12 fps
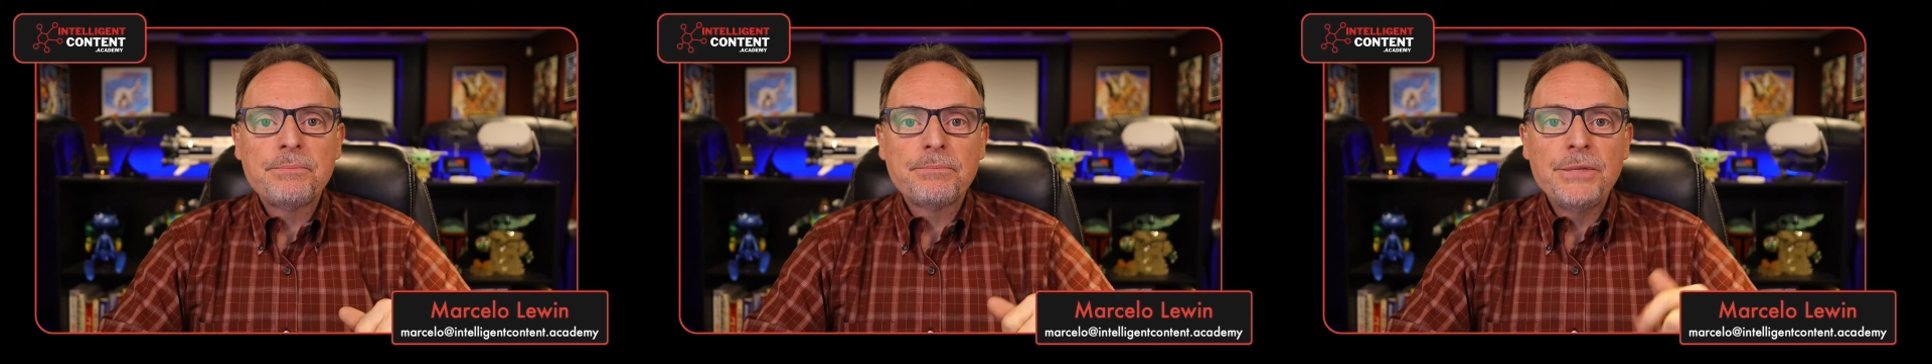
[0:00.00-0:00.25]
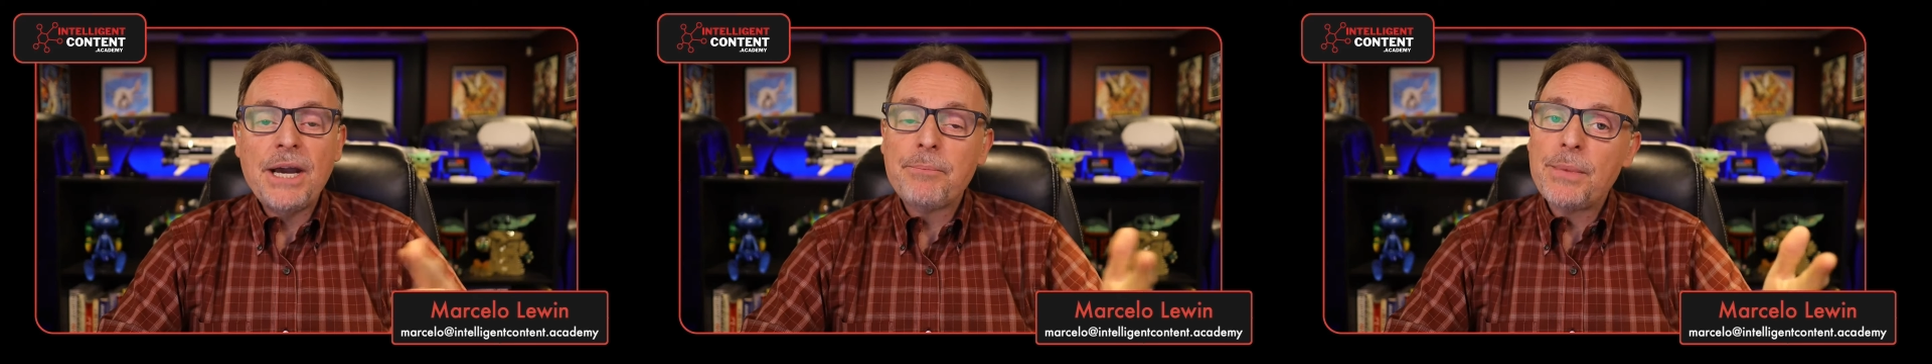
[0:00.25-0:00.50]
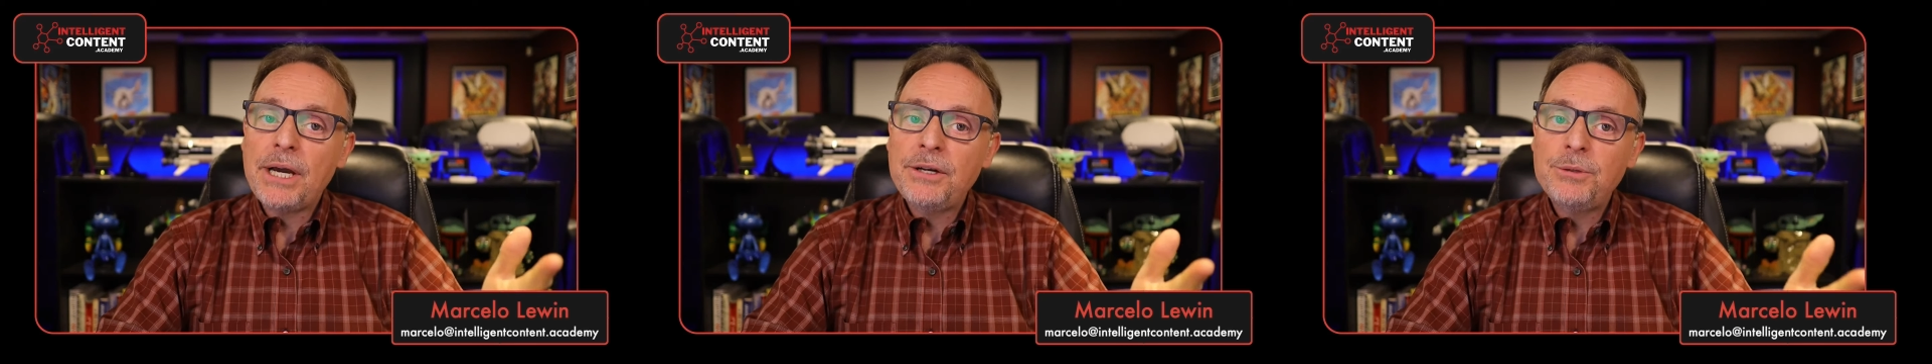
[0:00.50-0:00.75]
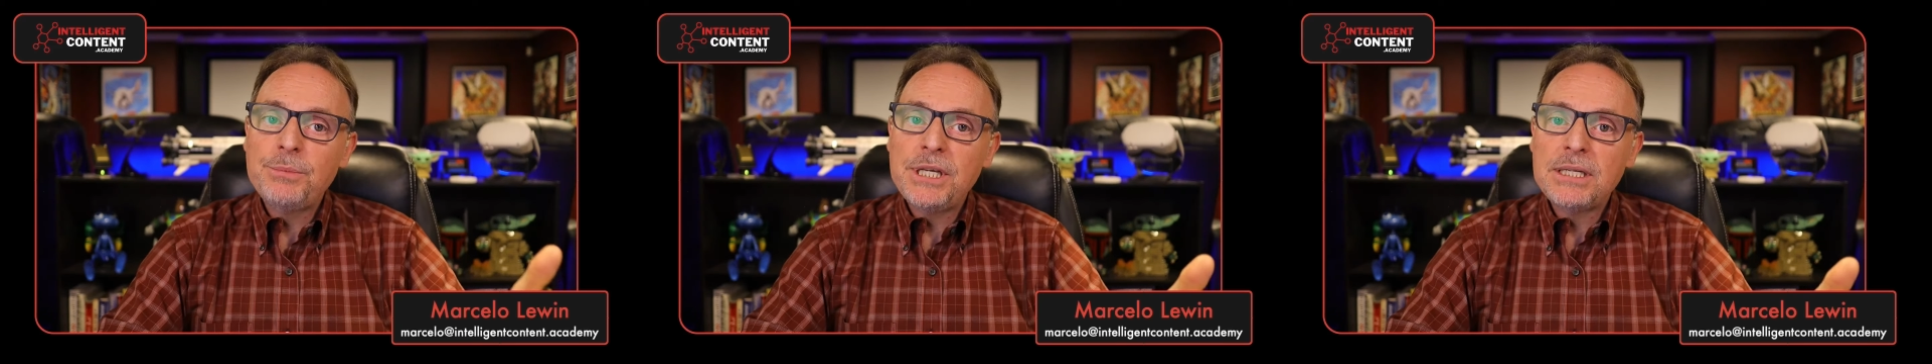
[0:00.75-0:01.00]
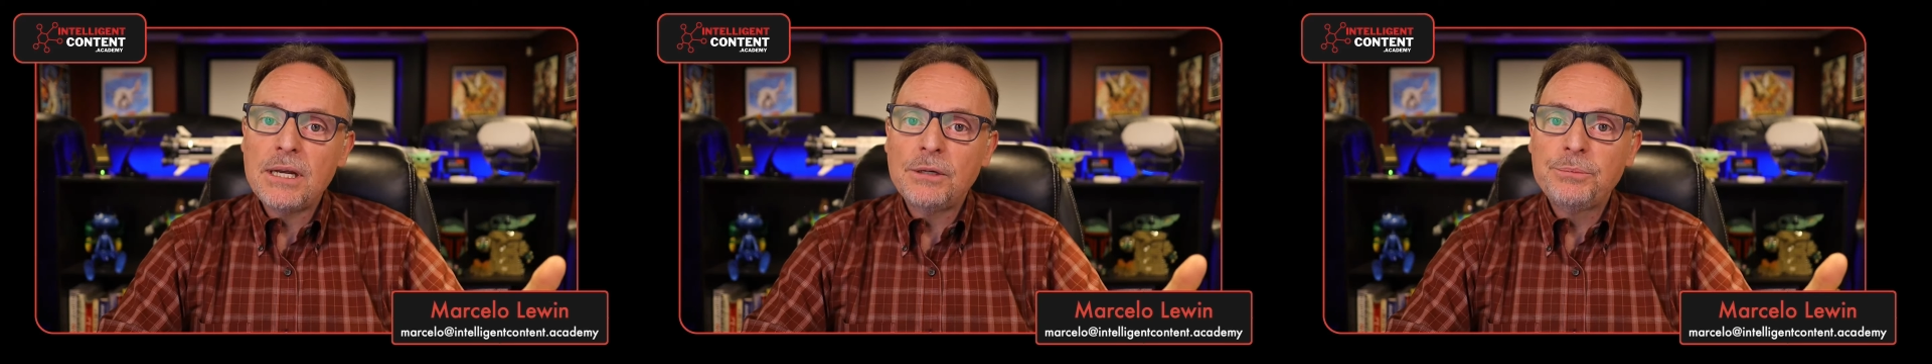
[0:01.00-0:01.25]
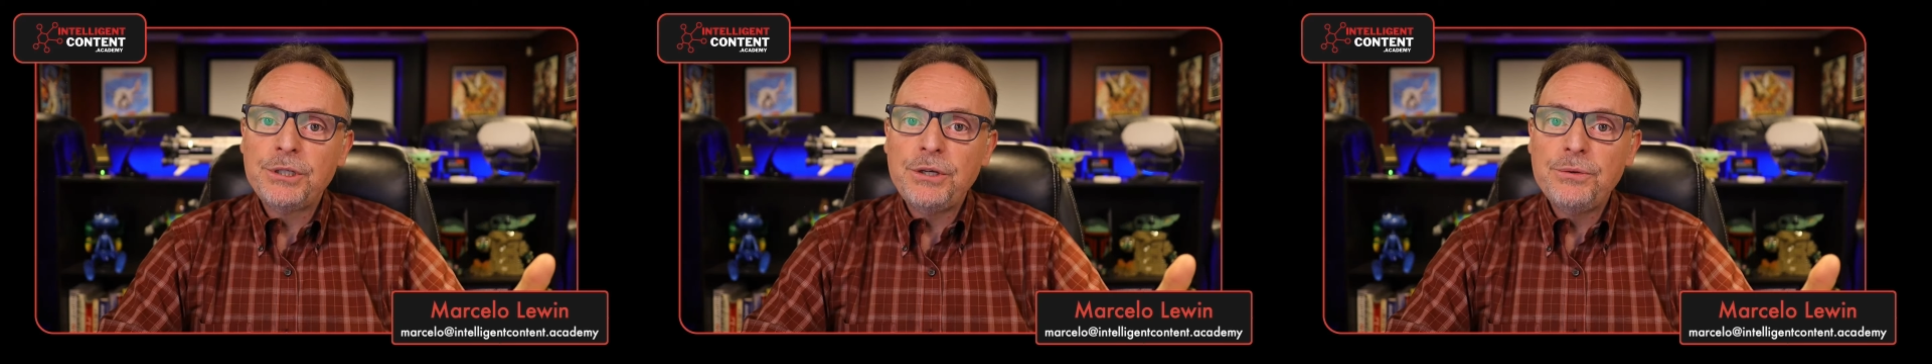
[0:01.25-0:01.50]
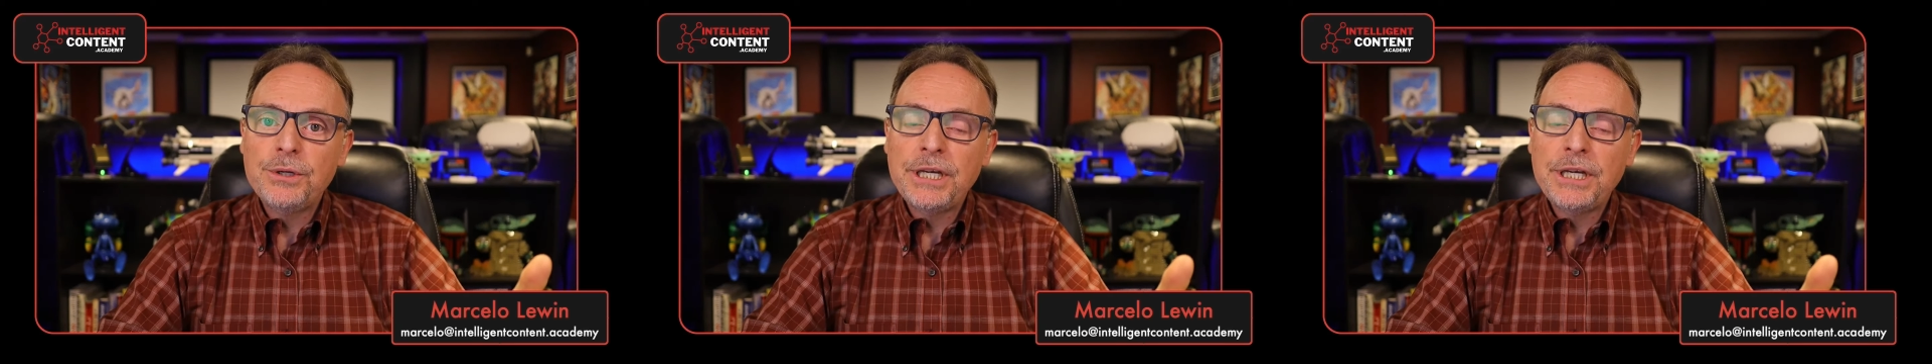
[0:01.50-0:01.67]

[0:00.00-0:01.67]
Yeah, I hope this helped you.